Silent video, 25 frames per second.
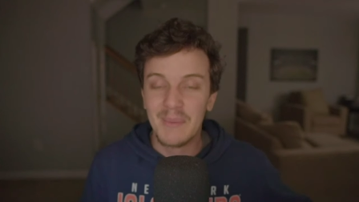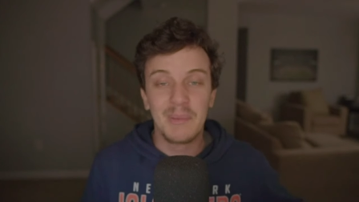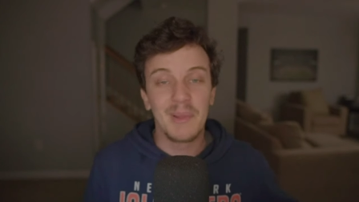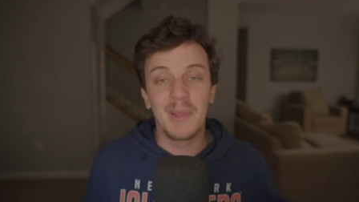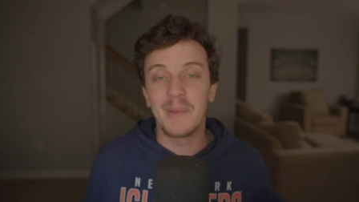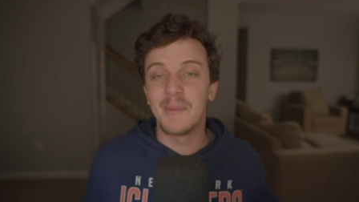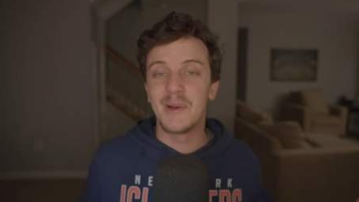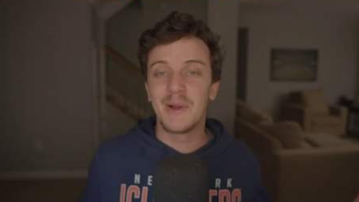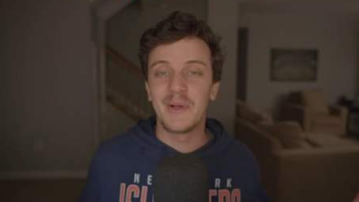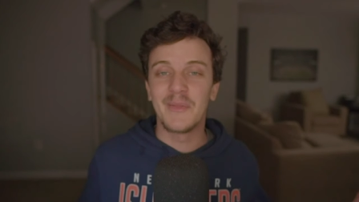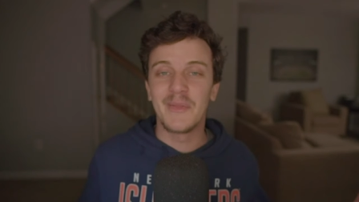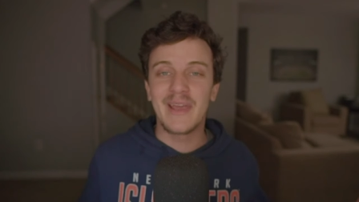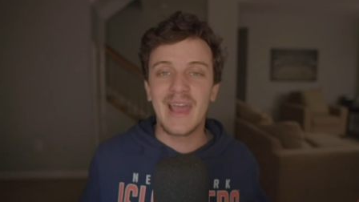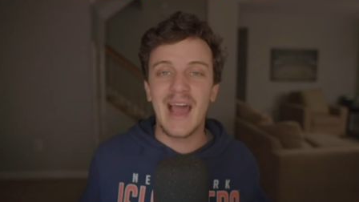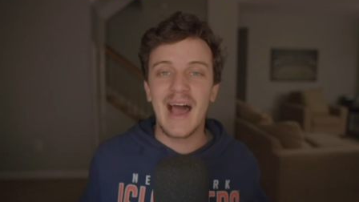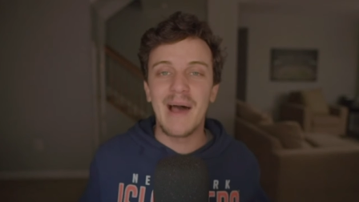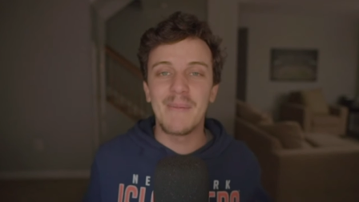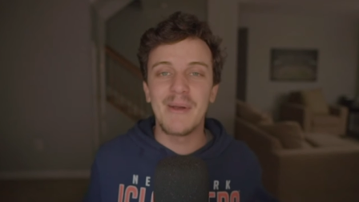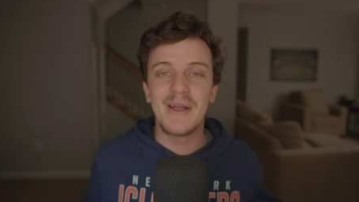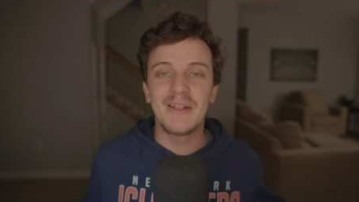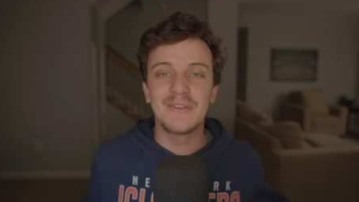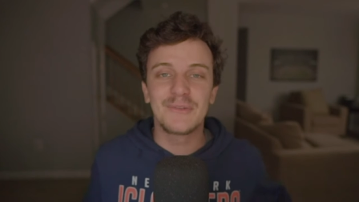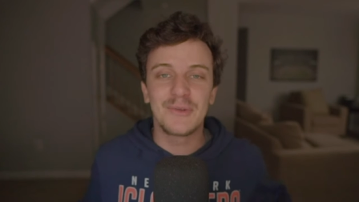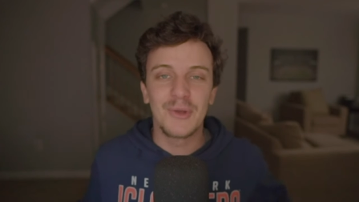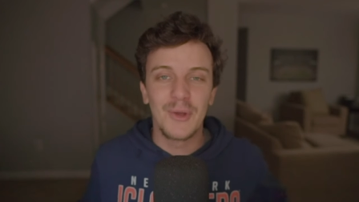But let me know in the
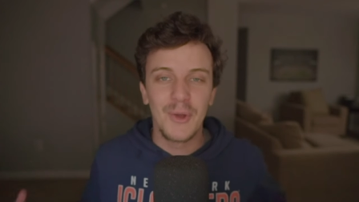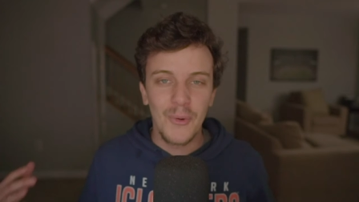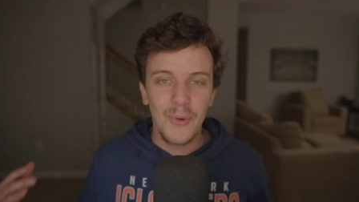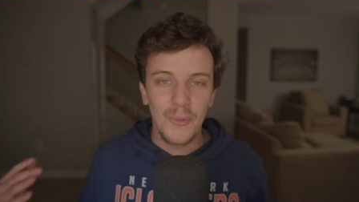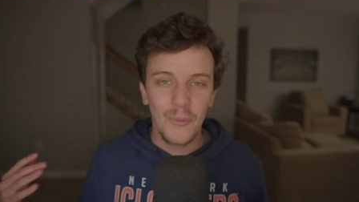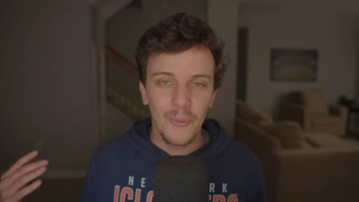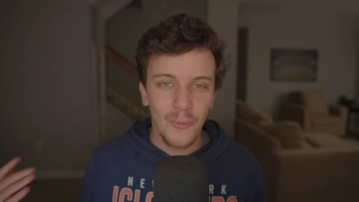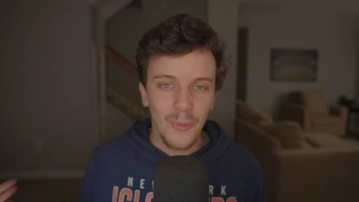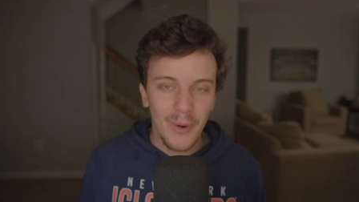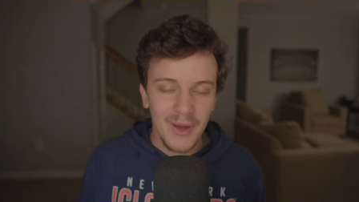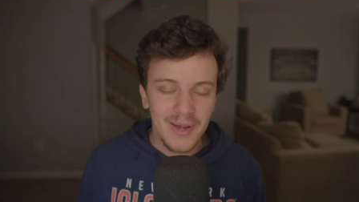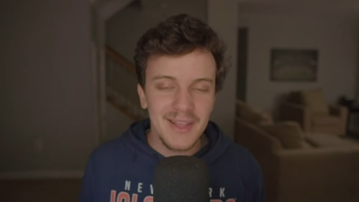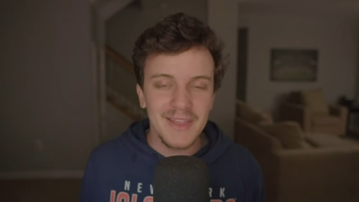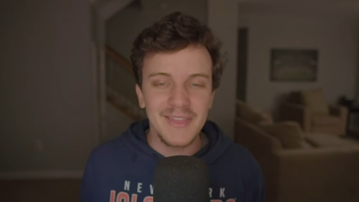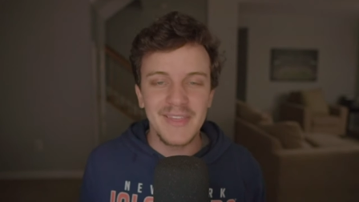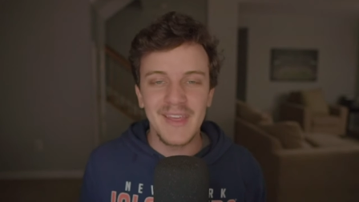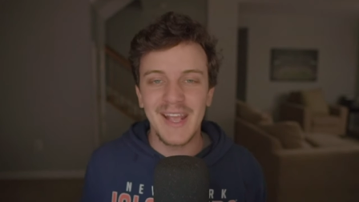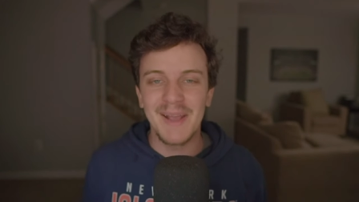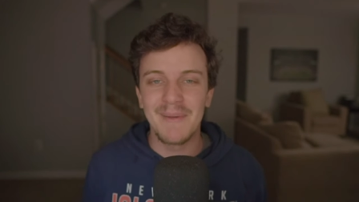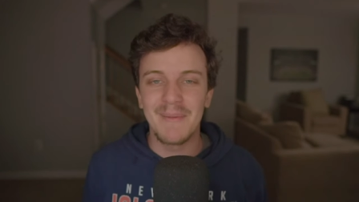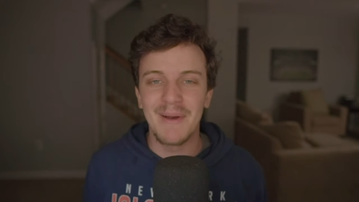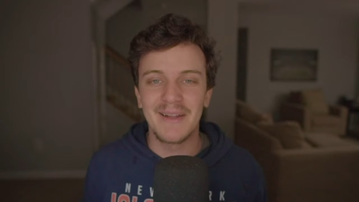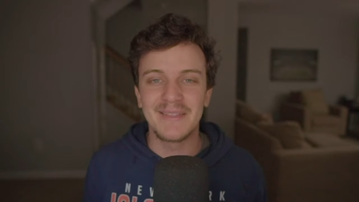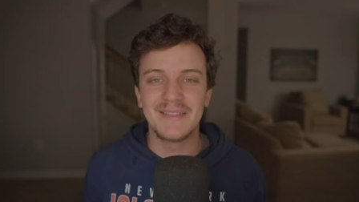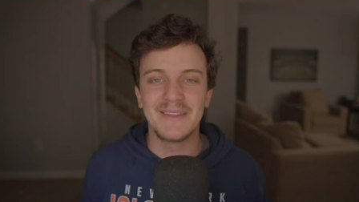comments what do you
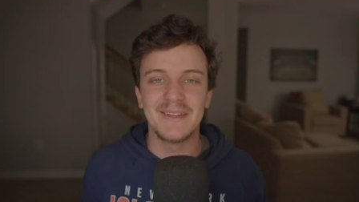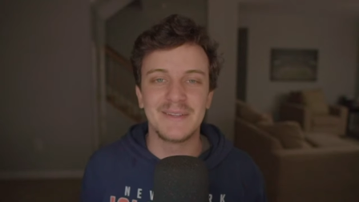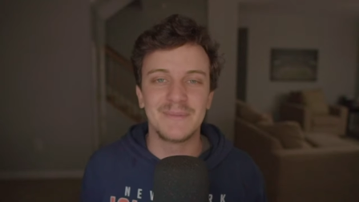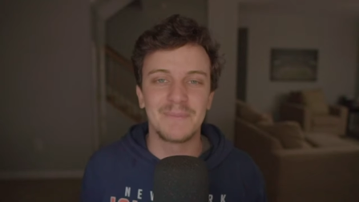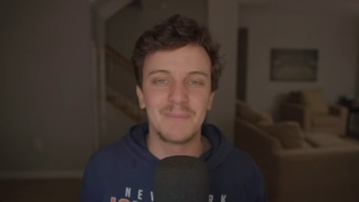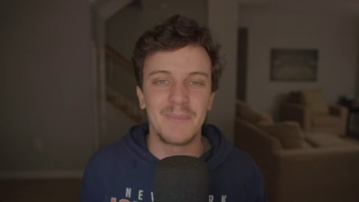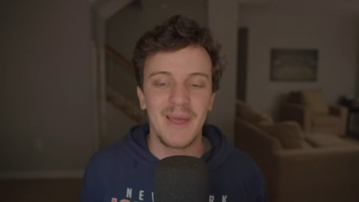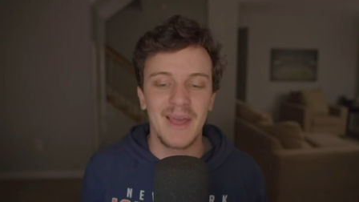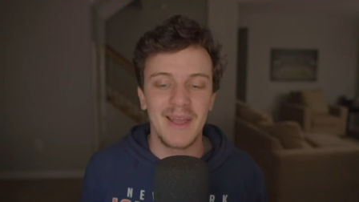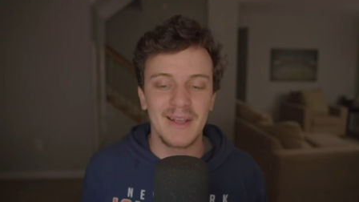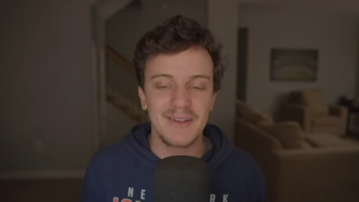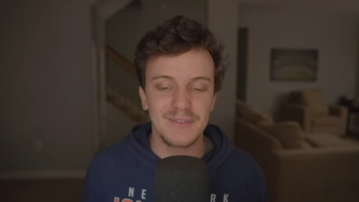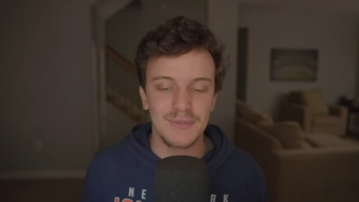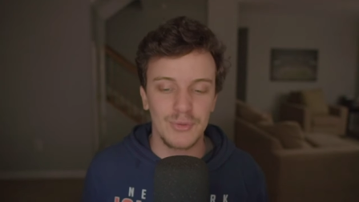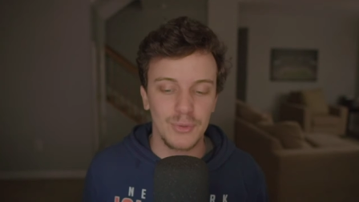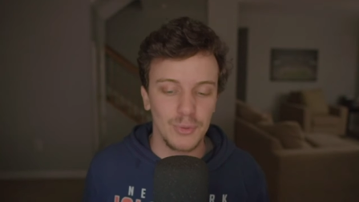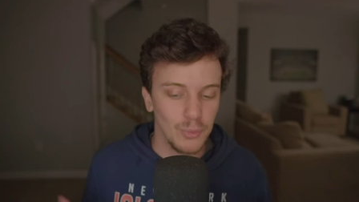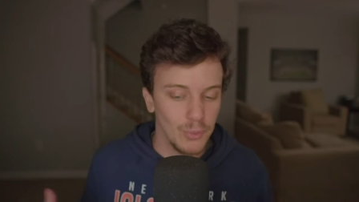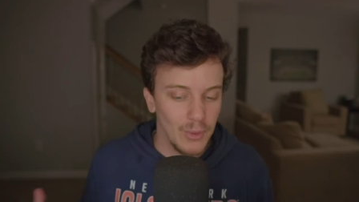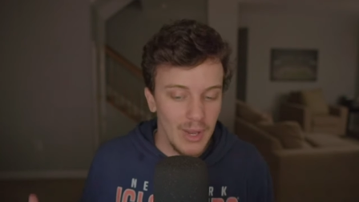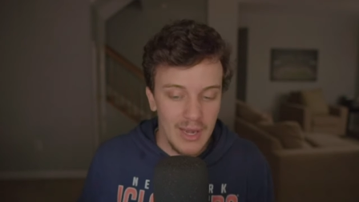think about these picks?